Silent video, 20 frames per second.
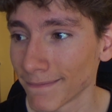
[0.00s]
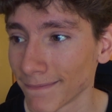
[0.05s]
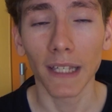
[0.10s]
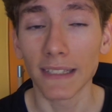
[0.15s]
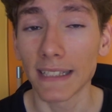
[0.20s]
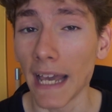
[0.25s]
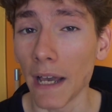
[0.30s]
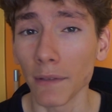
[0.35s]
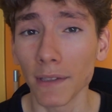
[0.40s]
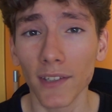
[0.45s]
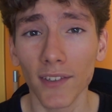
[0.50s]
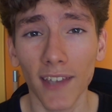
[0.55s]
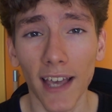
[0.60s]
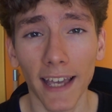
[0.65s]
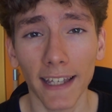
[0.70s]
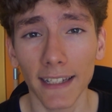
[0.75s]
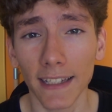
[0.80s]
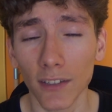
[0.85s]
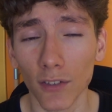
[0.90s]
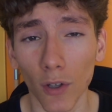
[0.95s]
Sound
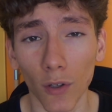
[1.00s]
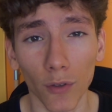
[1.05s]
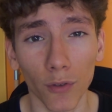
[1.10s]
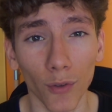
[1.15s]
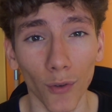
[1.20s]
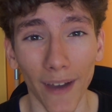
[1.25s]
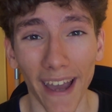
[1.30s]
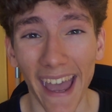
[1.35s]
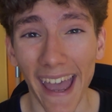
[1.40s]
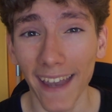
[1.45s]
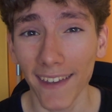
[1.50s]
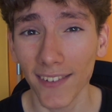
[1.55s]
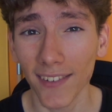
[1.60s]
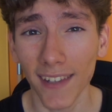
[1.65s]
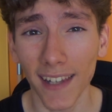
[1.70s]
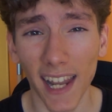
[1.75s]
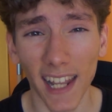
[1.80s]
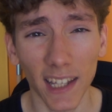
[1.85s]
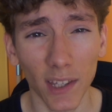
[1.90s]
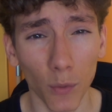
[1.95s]
design is also
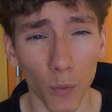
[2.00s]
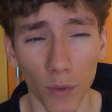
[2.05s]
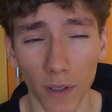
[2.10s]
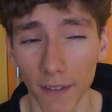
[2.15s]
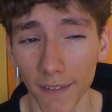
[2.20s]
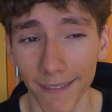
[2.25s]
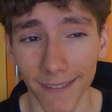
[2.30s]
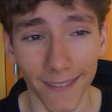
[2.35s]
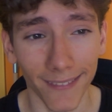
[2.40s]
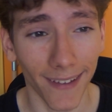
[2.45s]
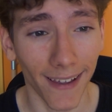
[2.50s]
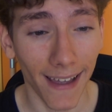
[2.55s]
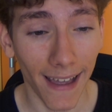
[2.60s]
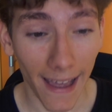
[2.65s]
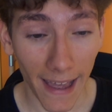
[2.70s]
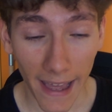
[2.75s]
excellent, with